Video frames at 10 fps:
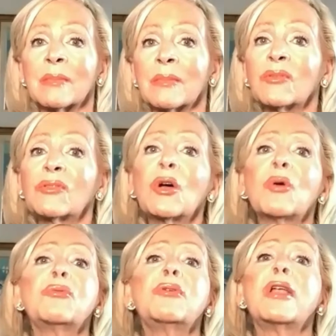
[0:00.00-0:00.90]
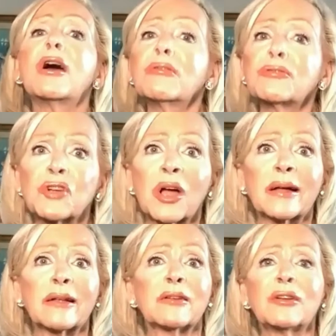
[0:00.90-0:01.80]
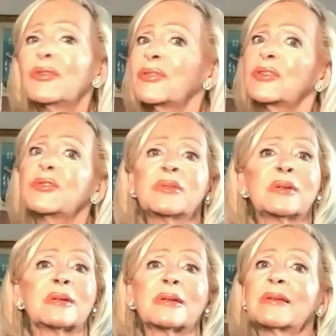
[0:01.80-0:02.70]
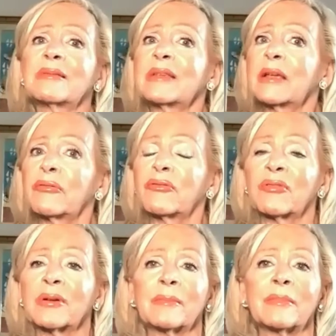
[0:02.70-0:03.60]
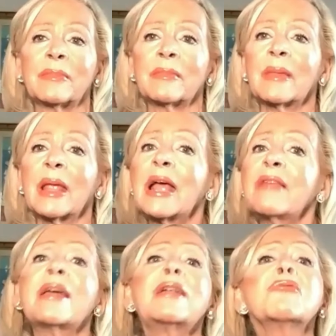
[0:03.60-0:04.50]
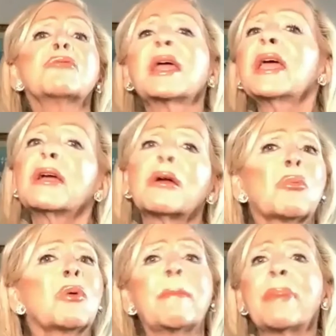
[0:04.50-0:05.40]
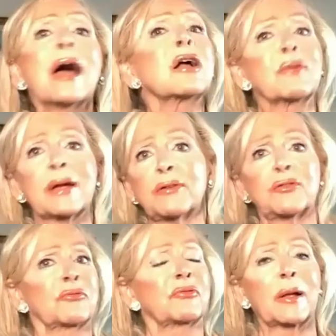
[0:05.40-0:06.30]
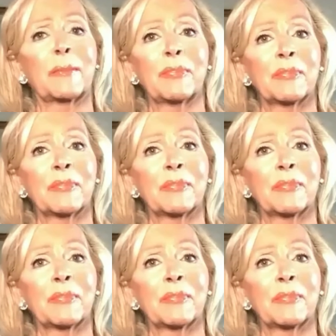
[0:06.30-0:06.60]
So no child, no student is safe. And they don't care what background you're from.